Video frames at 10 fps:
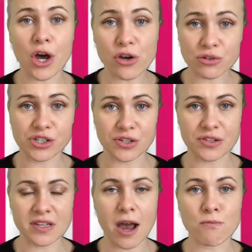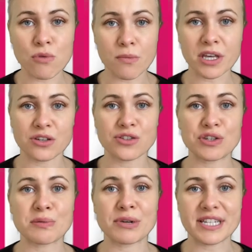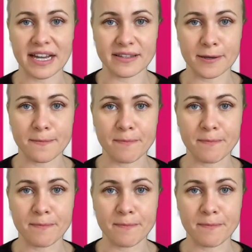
oceans and what we can do to protect them.